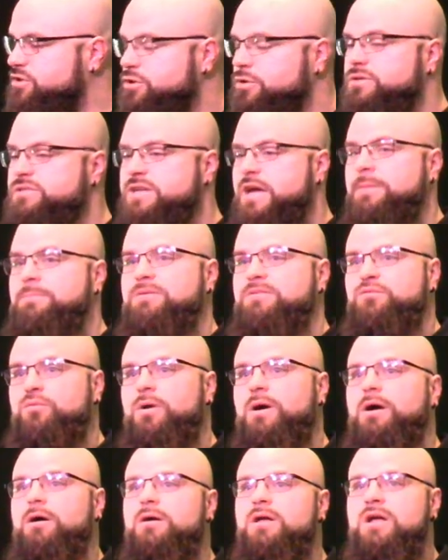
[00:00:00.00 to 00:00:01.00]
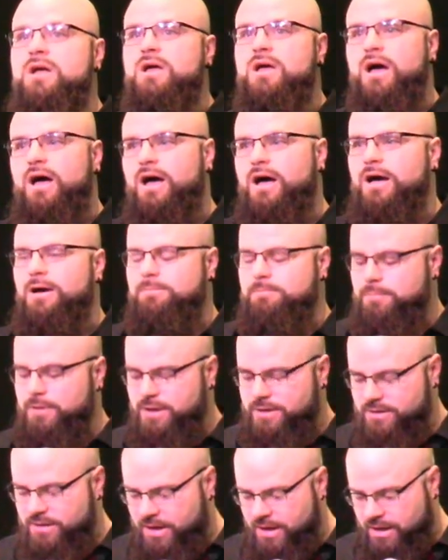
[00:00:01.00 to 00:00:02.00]
the church app as well. Um,
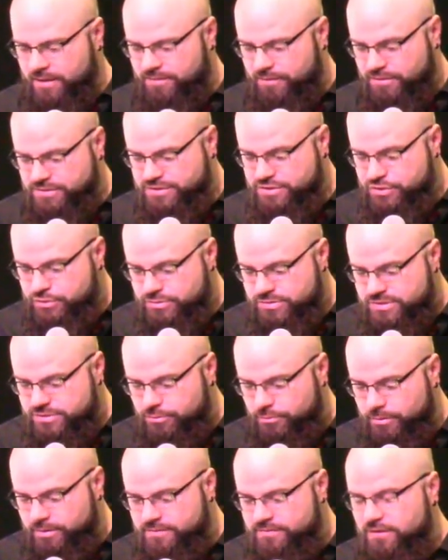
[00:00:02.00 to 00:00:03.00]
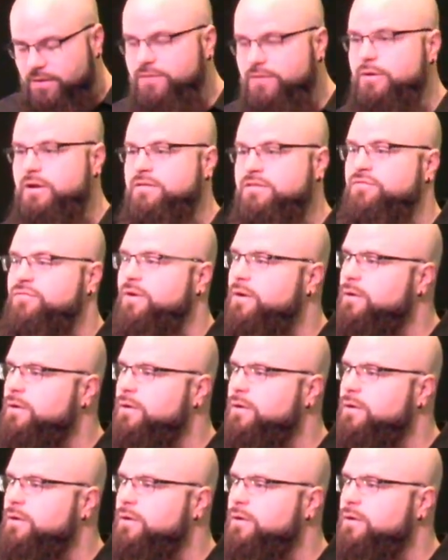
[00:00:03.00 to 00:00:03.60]
but uh, there's new stories on there. It's